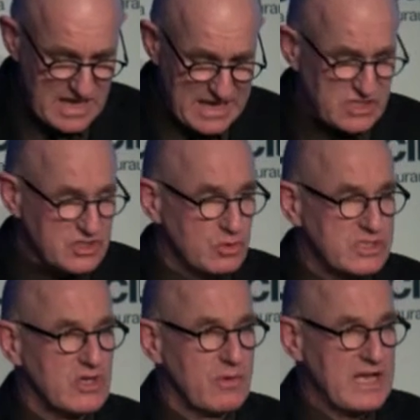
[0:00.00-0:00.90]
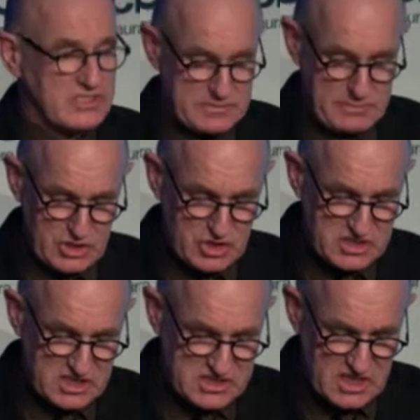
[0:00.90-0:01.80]
It is also about
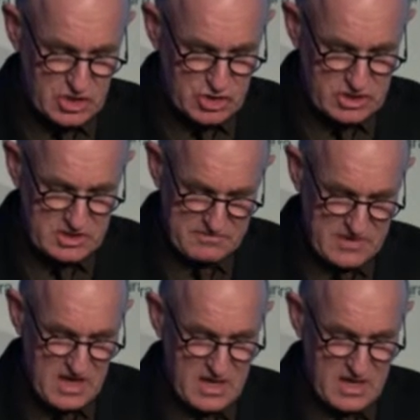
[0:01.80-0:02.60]
species extinction,